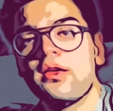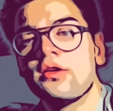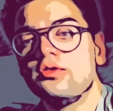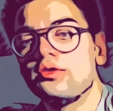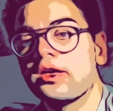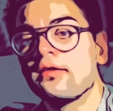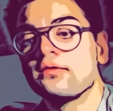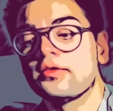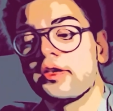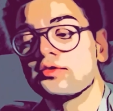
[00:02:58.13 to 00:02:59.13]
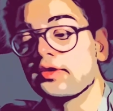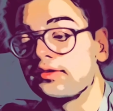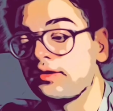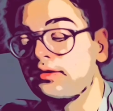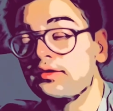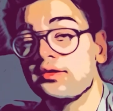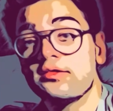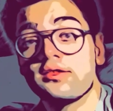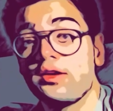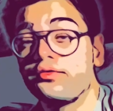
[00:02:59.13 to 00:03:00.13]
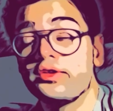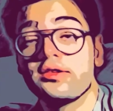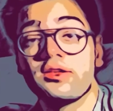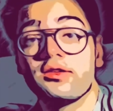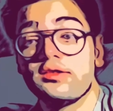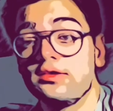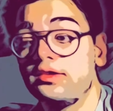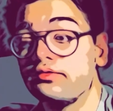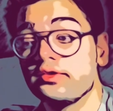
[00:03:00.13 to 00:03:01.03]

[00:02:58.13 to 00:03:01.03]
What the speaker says: you can try to attend it. I think it will